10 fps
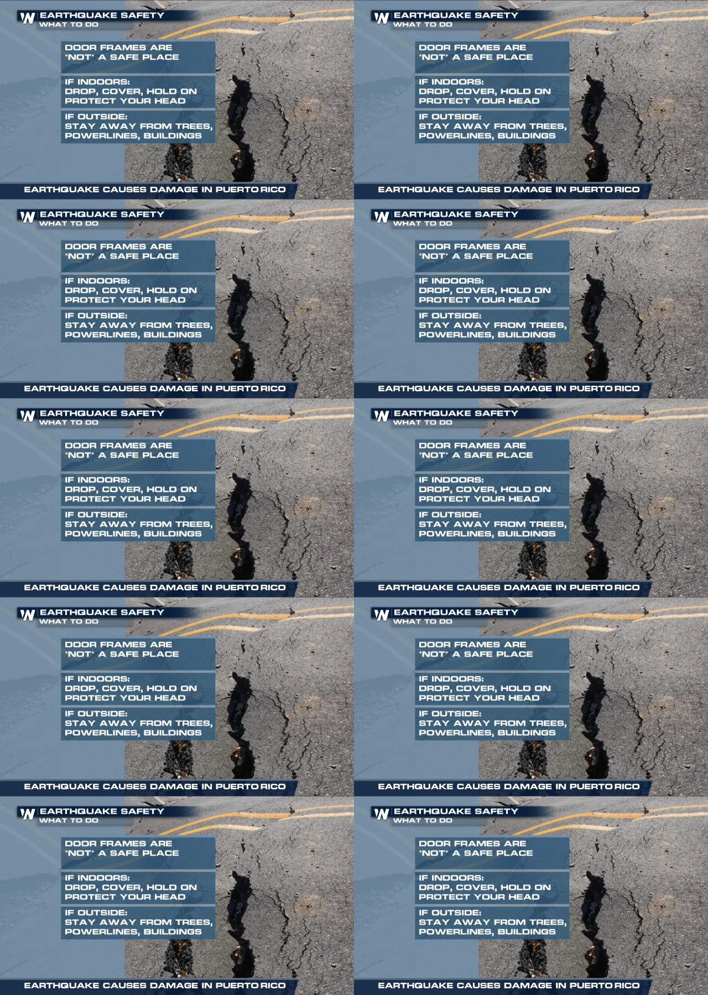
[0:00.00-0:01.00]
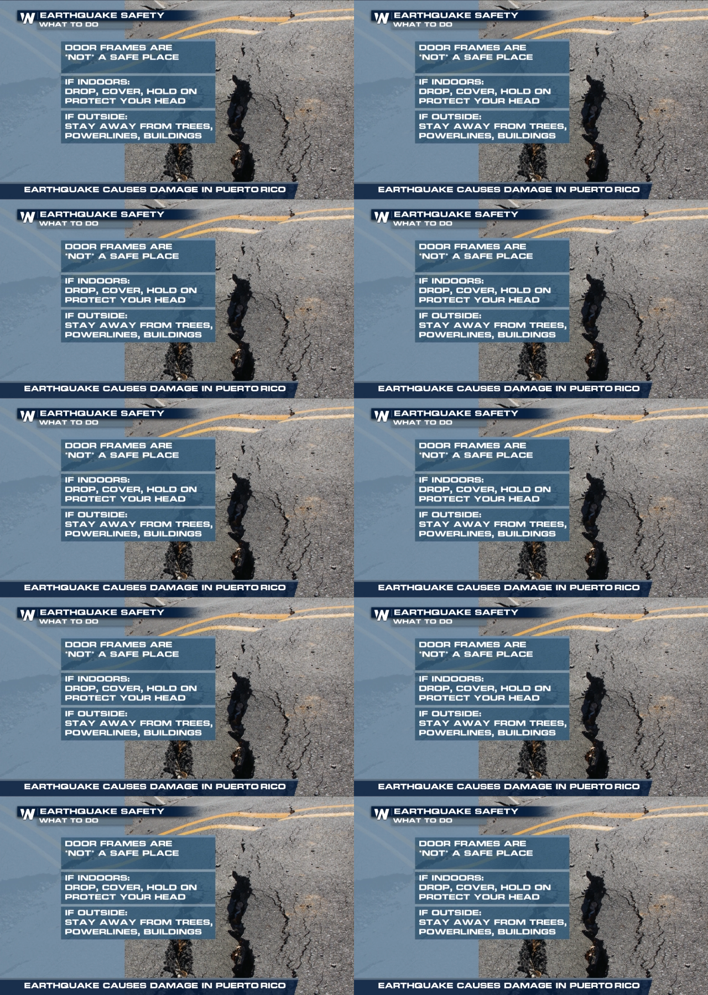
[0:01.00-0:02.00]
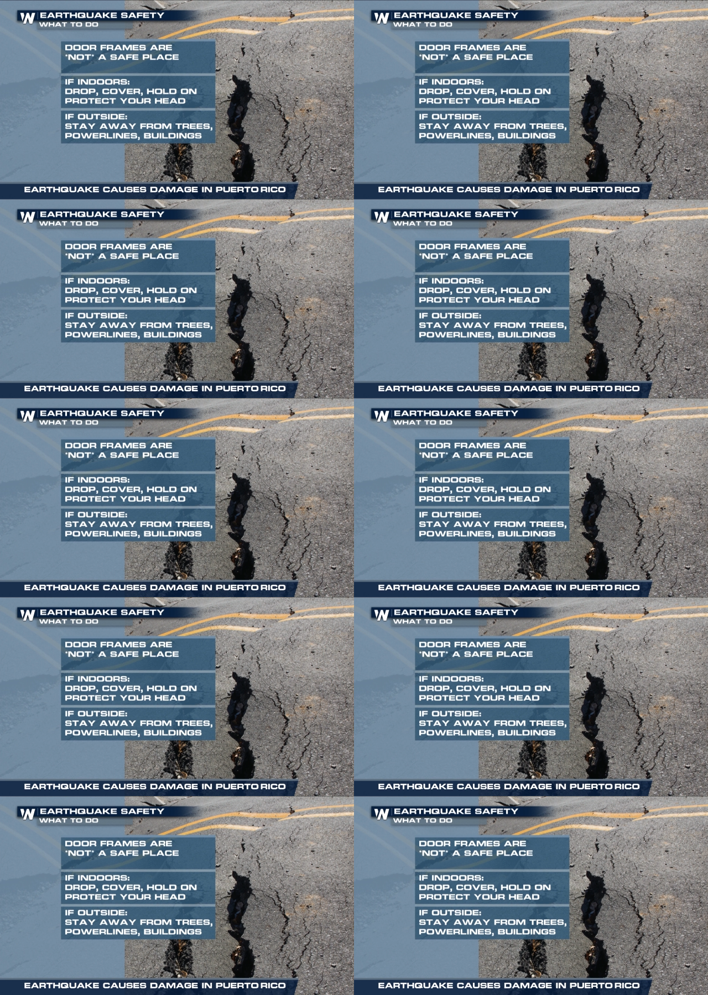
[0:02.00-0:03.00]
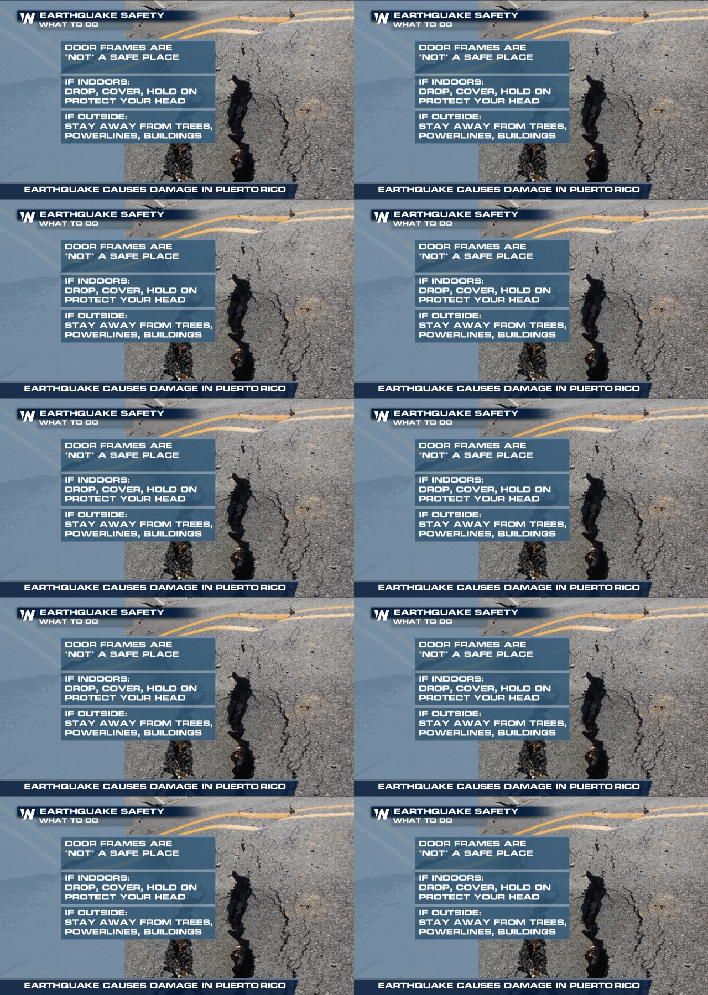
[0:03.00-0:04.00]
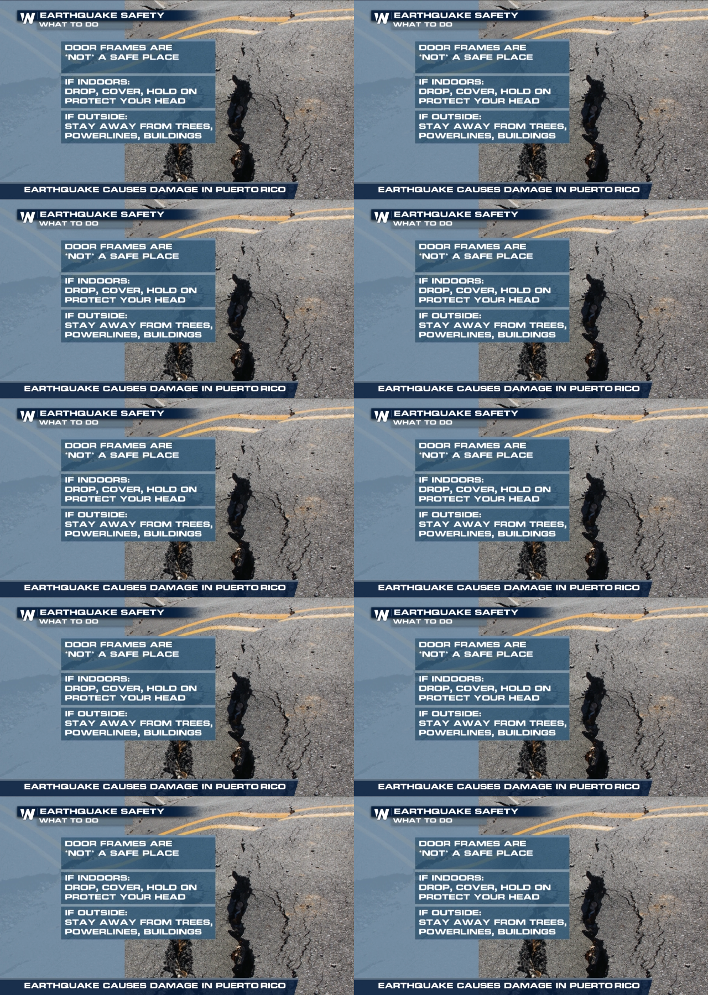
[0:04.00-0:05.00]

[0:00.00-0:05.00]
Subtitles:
No face is visible, so there are no lips to read.